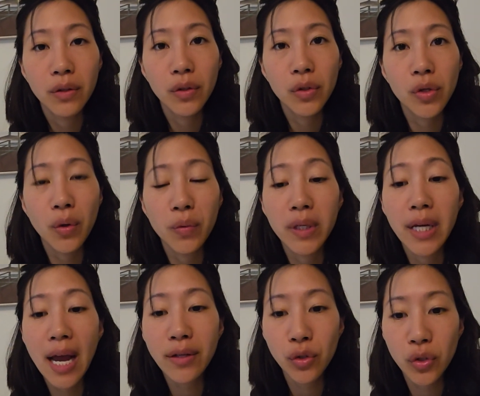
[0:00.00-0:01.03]
So
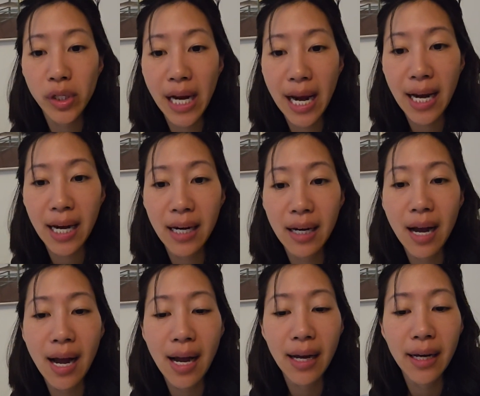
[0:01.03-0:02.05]
yesterday
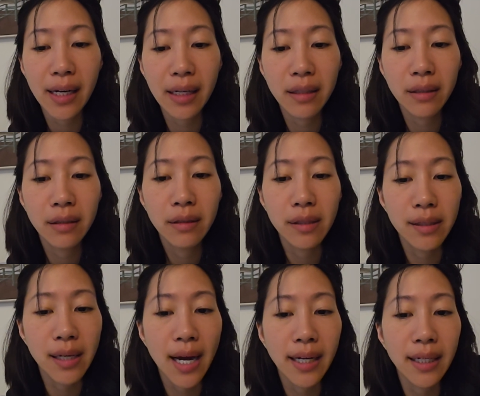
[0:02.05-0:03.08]
I
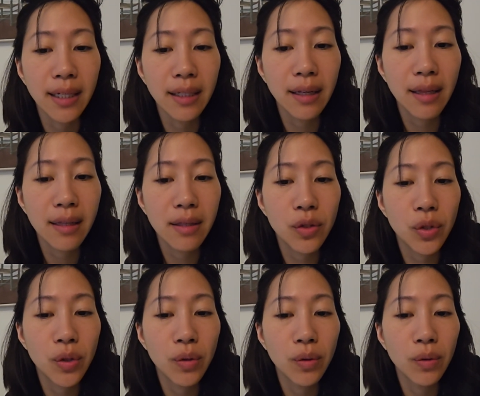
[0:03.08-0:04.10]
decided
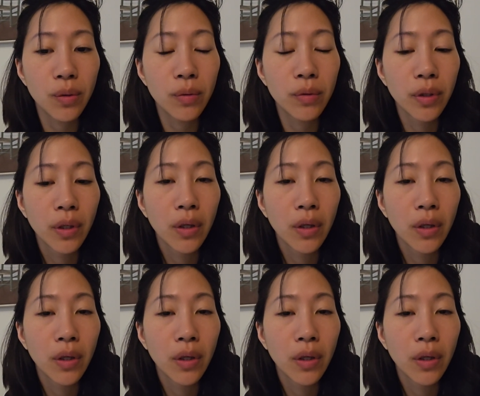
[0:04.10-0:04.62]
to